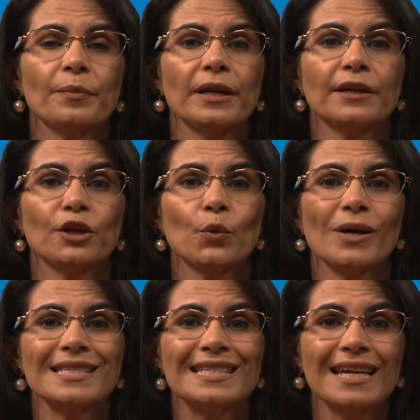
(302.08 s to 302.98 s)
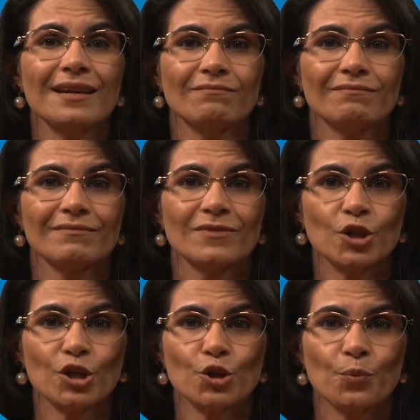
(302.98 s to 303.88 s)
billion USD,
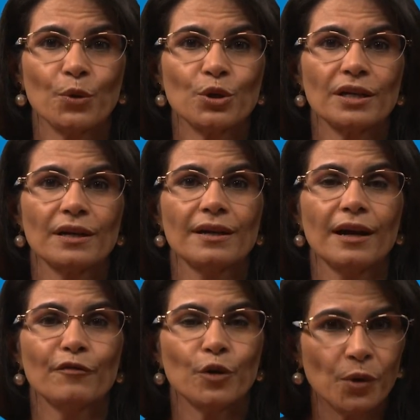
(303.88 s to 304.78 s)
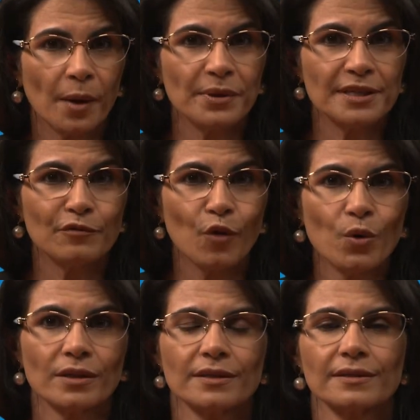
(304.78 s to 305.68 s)
just to put a few numbers in
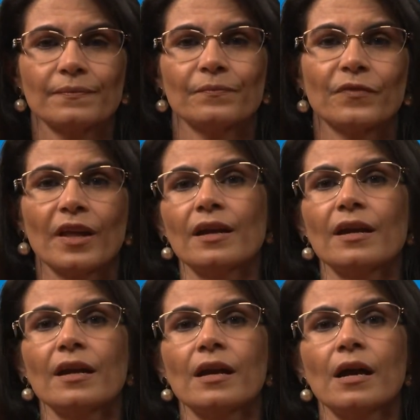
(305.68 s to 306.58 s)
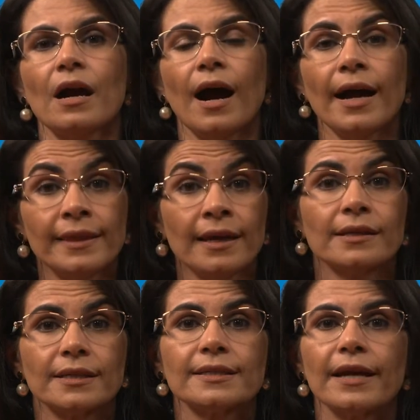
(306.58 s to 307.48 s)
focus. I think
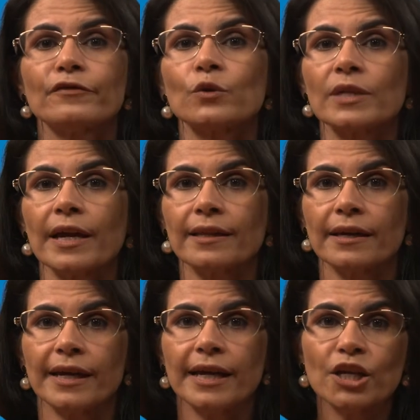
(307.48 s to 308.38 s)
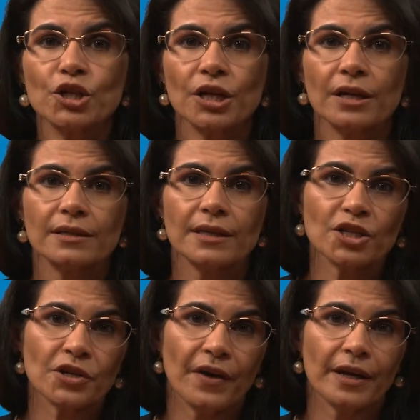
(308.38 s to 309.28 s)
it is safe to say that each
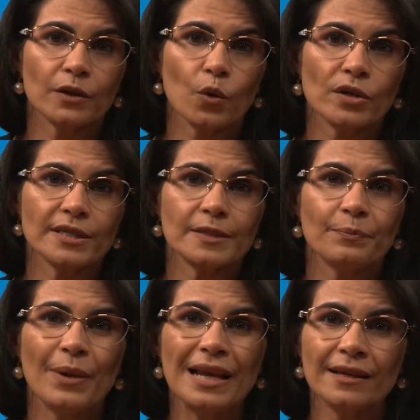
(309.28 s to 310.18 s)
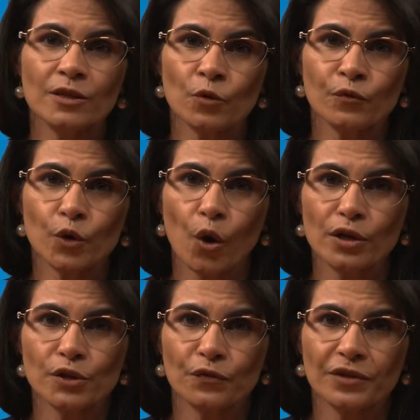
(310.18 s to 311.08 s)
such event causes billions of
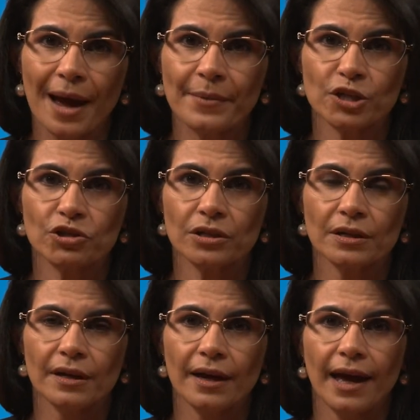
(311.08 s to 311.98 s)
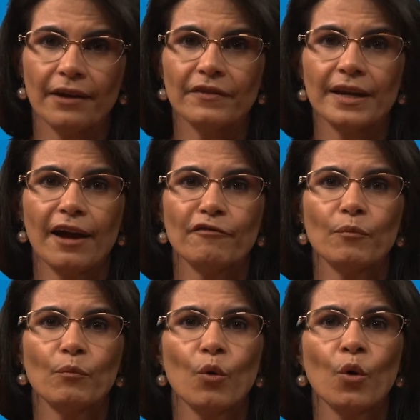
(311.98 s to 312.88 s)
dollars of damage, and we have
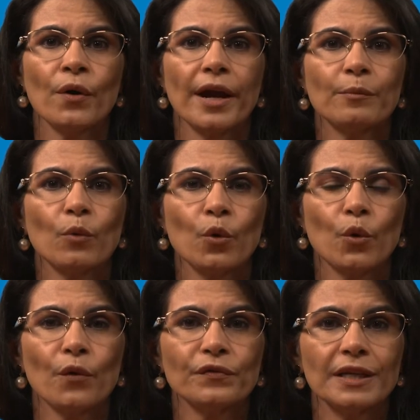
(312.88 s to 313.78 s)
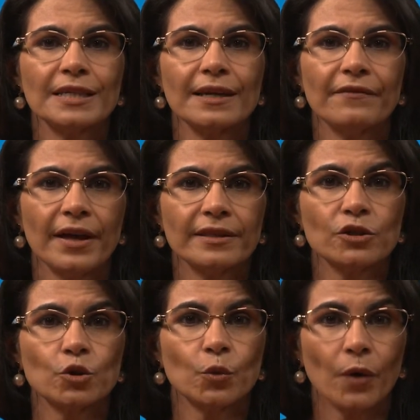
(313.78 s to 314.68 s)
more and more of these
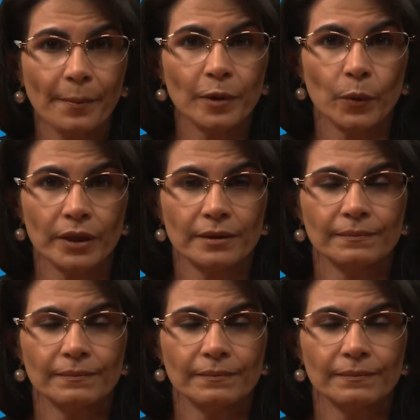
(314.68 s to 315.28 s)
events to grapple with.